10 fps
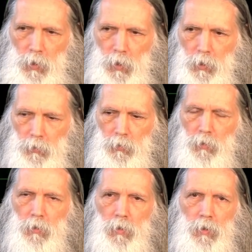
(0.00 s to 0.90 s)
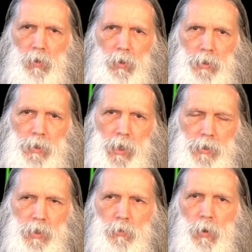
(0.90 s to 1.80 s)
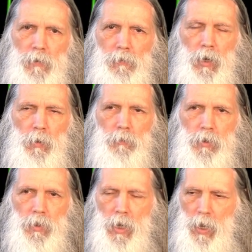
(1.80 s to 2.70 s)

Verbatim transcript: heart uh, E K G wave comes,